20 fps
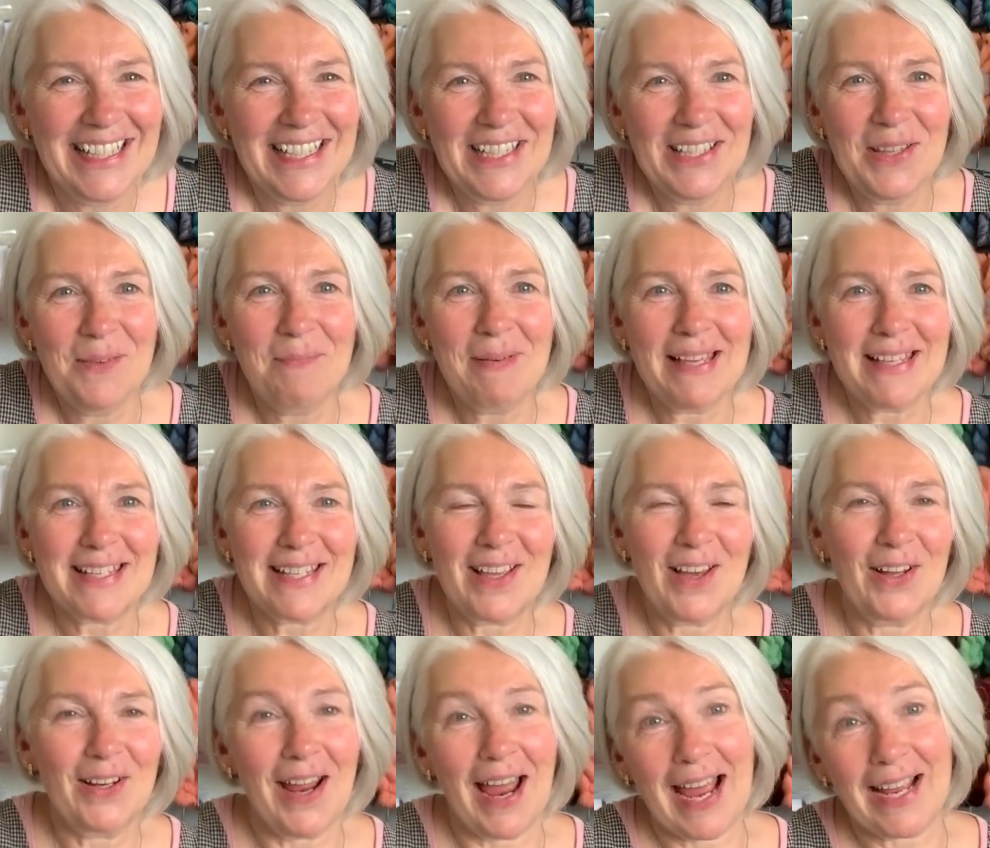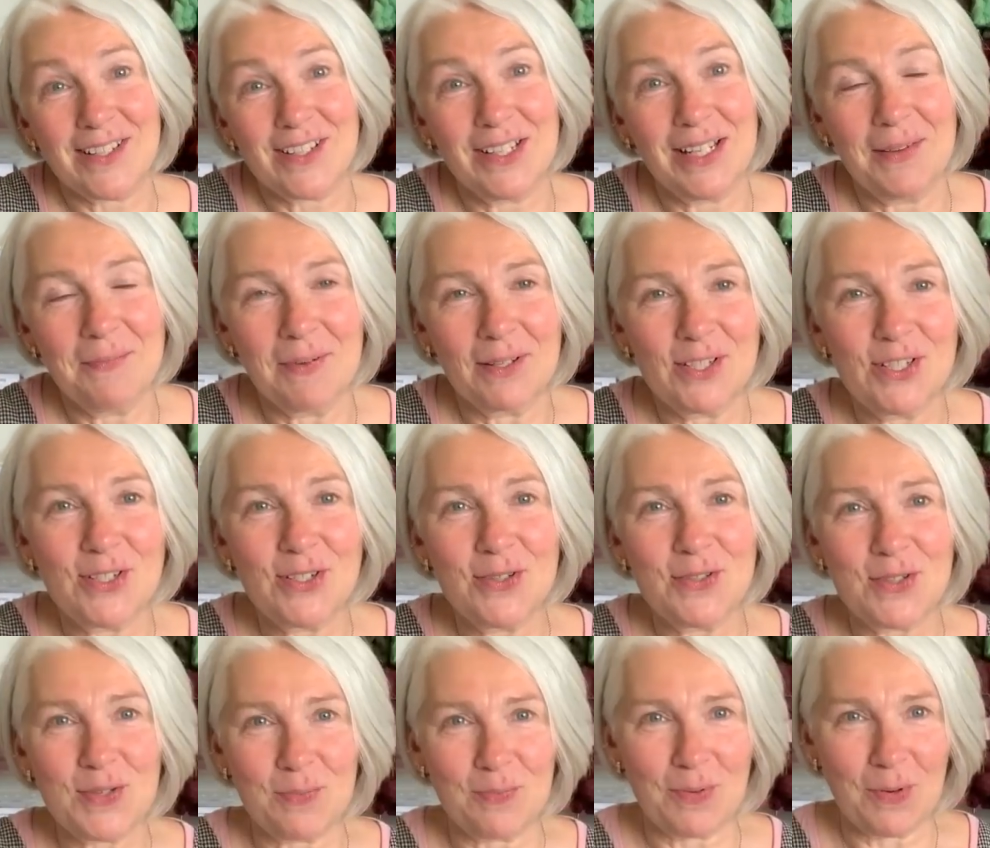the best color. Actually, my
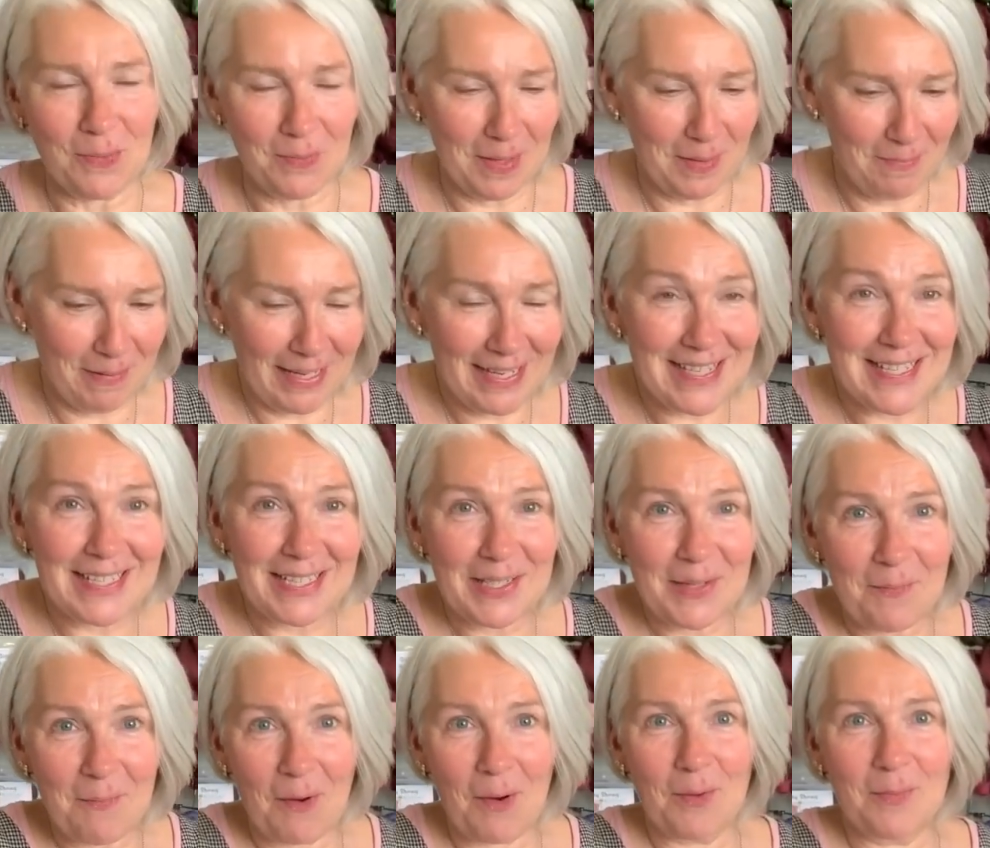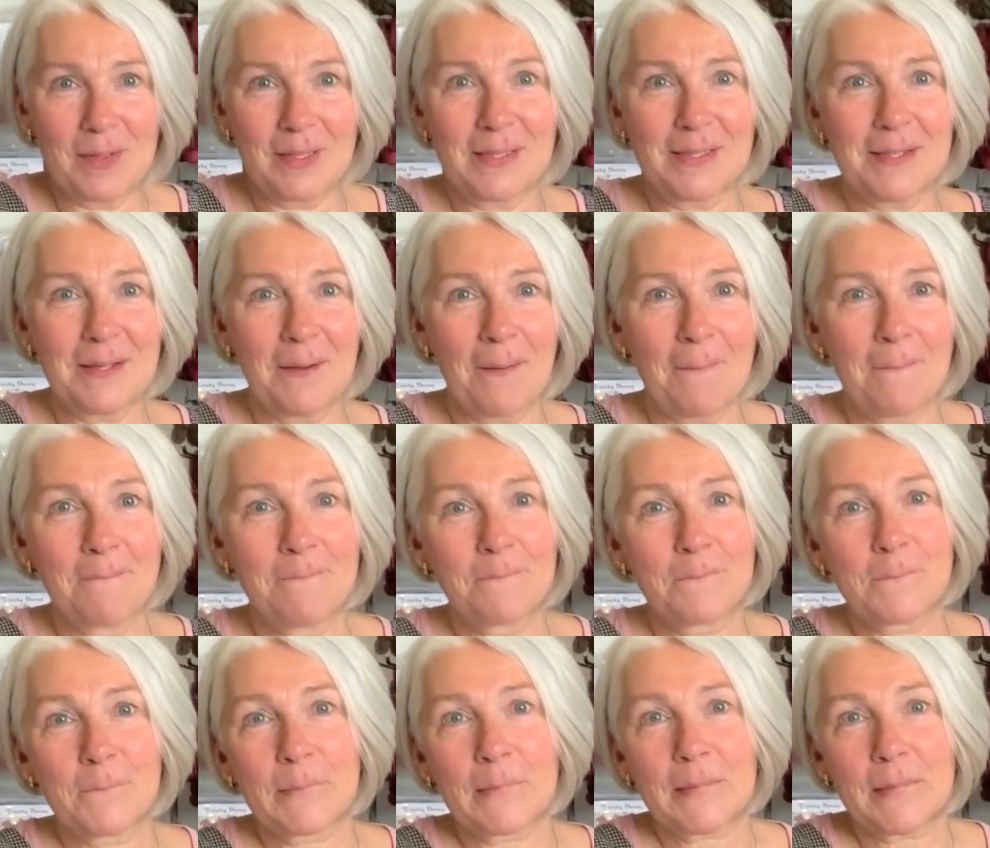shoes are probably best at the moment.
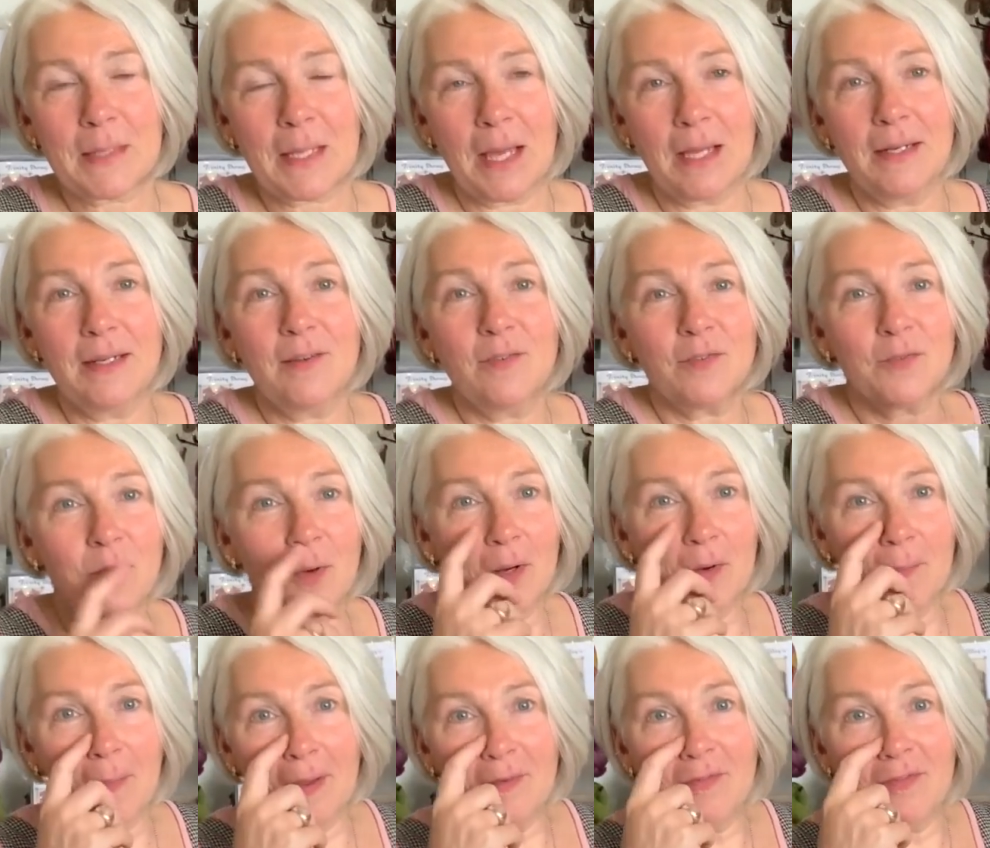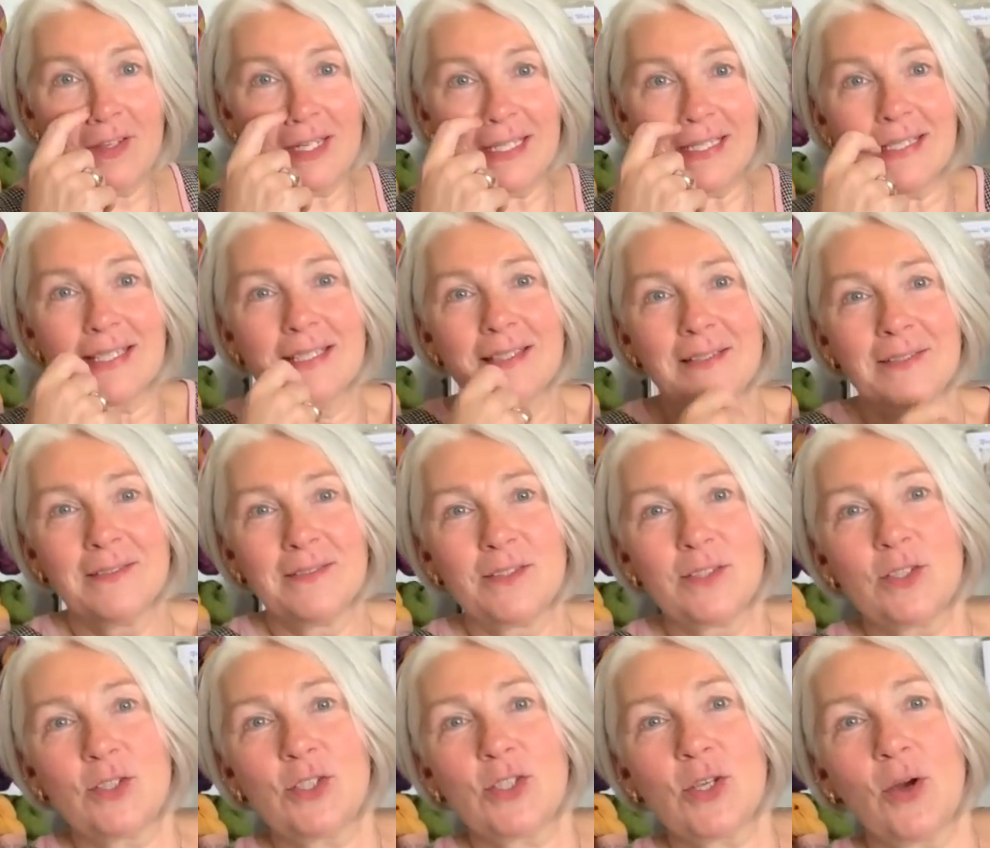I'll lift one of my feet
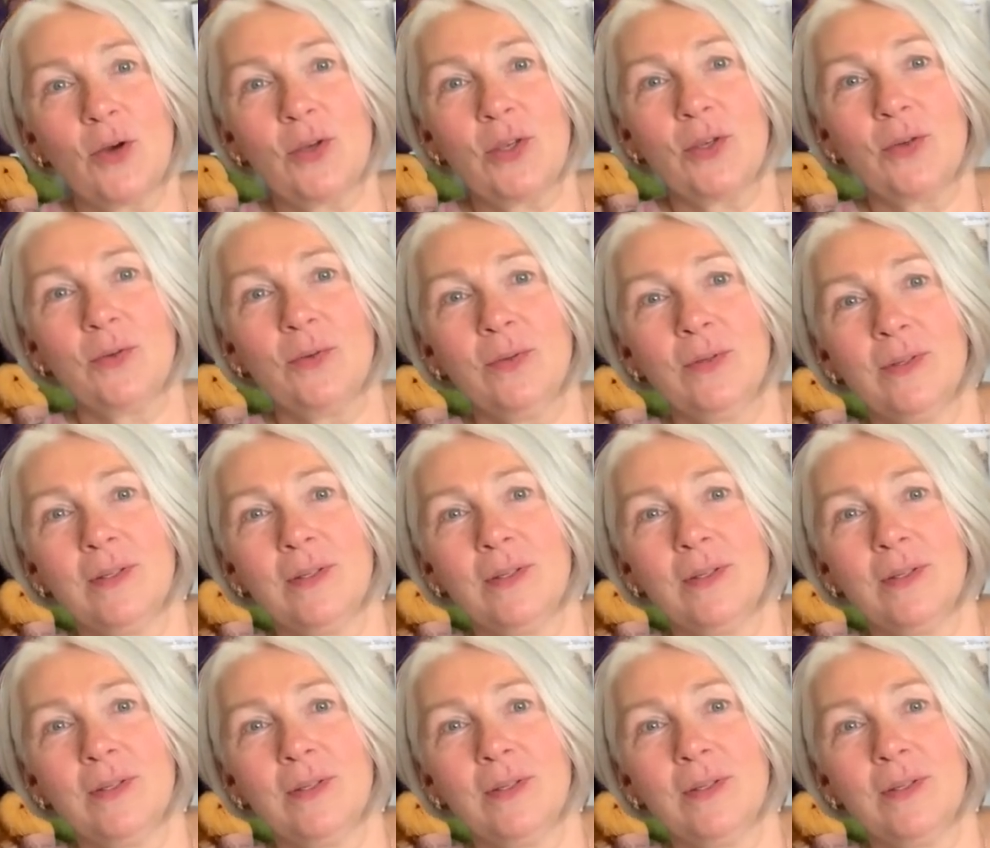to show you